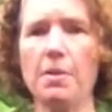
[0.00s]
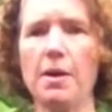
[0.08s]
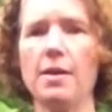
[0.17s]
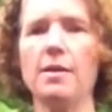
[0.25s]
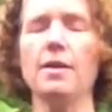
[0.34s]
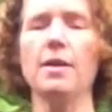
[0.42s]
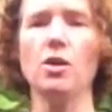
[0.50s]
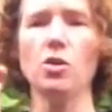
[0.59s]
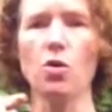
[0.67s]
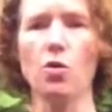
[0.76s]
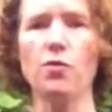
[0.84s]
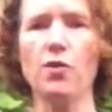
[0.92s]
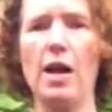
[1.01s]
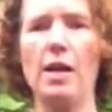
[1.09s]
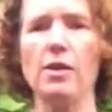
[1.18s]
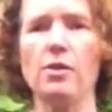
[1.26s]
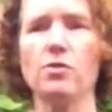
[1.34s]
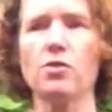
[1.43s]
in your
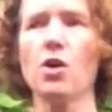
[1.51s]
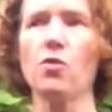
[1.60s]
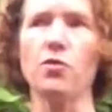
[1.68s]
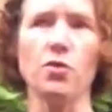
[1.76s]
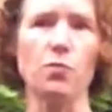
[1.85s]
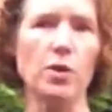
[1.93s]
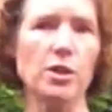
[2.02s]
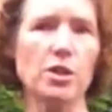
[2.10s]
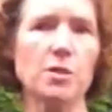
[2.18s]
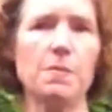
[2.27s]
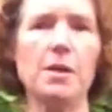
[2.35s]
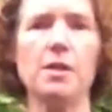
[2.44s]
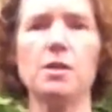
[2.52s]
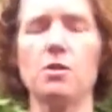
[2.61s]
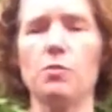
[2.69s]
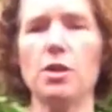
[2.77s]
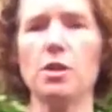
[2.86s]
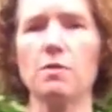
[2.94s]
values for the wind speed, the
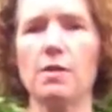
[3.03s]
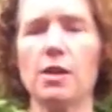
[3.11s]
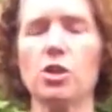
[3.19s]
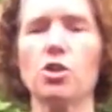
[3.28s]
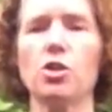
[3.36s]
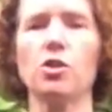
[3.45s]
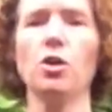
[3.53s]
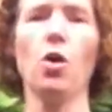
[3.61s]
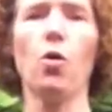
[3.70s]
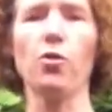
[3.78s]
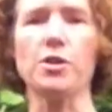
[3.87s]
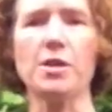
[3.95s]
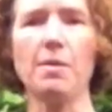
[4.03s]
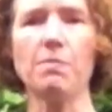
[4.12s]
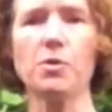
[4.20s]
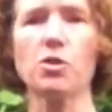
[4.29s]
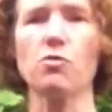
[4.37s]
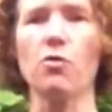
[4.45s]
wind direction, or the
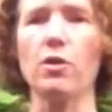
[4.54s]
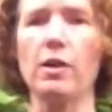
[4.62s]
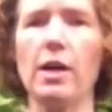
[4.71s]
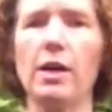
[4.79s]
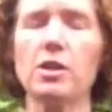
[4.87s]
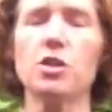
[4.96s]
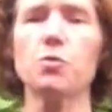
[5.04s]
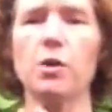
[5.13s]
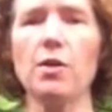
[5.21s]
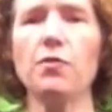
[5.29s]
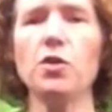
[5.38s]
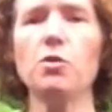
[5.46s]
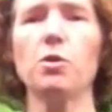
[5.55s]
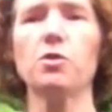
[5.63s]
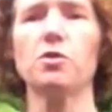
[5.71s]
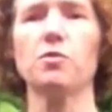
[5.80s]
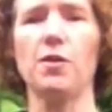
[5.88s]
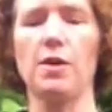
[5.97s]
temperature, or the lux, whatever you want
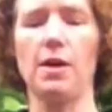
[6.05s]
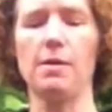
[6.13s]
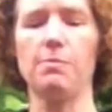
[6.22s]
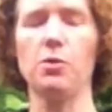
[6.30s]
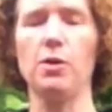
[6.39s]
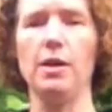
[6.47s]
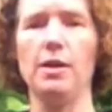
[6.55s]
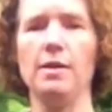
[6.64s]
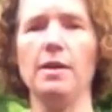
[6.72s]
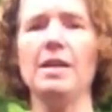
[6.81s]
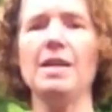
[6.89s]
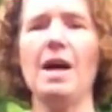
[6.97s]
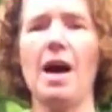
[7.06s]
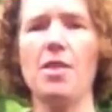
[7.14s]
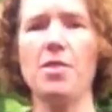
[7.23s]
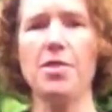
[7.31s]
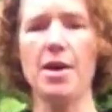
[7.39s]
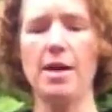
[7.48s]
to put in,
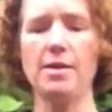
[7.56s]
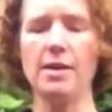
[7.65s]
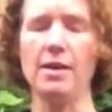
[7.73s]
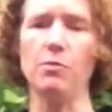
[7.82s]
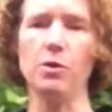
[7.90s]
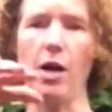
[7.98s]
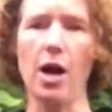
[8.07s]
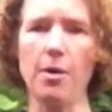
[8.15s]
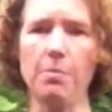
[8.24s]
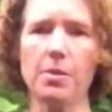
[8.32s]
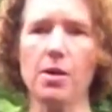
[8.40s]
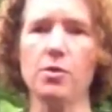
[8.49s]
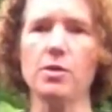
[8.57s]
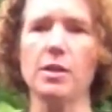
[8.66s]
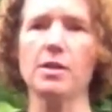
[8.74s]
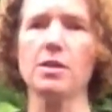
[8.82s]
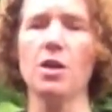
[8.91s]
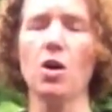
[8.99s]
and then it will upload
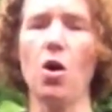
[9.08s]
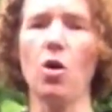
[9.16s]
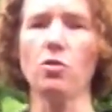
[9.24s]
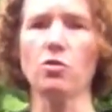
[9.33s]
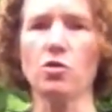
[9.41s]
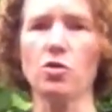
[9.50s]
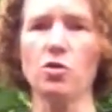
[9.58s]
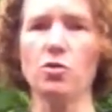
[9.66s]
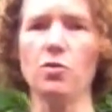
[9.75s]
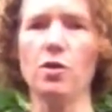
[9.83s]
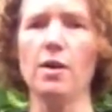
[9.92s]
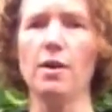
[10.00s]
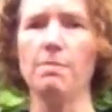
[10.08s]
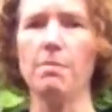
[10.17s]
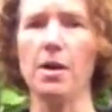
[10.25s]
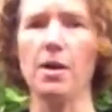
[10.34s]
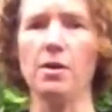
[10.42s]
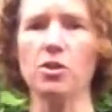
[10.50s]
it onto
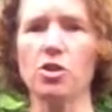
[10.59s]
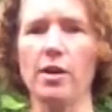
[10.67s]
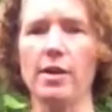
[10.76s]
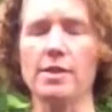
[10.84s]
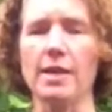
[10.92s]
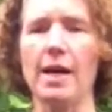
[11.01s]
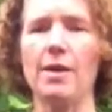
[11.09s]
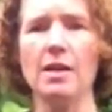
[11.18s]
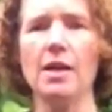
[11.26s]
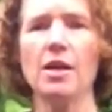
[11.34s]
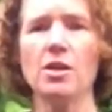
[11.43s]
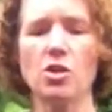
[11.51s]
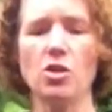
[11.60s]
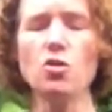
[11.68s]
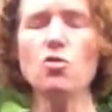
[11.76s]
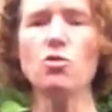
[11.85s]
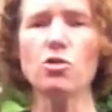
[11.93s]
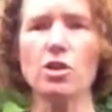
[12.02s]
my ArcGIS account, so
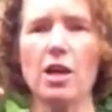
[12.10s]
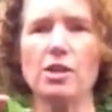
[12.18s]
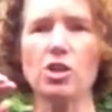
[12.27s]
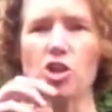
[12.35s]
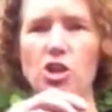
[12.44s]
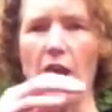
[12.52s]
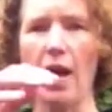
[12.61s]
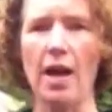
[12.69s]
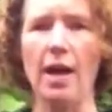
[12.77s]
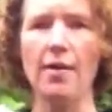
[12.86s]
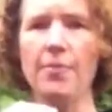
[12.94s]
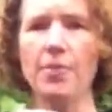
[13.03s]
you can then share